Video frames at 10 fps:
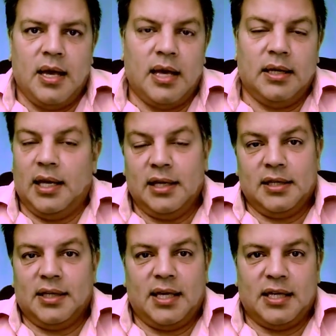And the
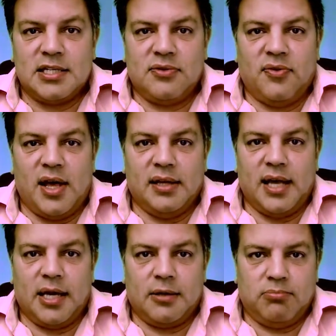England kings felt
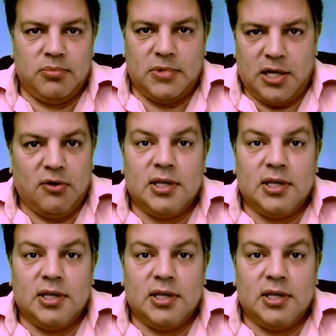like they don't